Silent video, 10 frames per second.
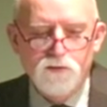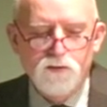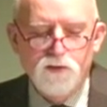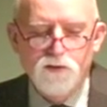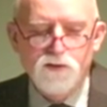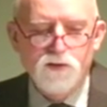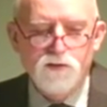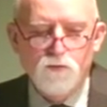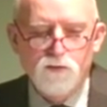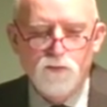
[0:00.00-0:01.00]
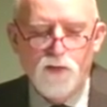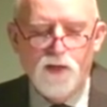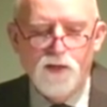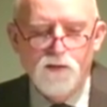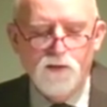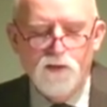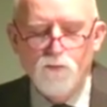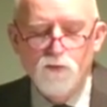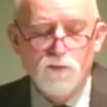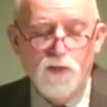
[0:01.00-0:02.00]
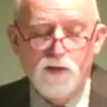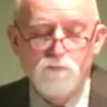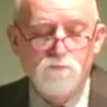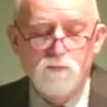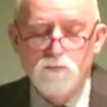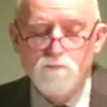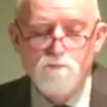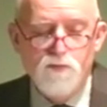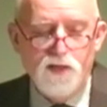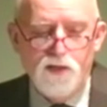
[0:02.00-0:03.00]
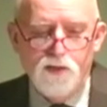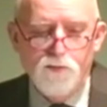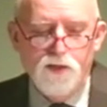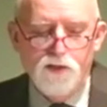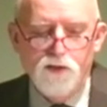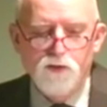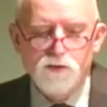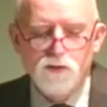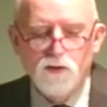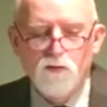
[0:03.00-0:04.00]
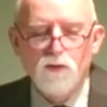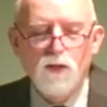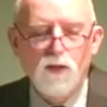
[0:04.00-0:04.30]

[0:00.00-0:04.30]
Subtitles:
the decision was made, and was made many, many years ago,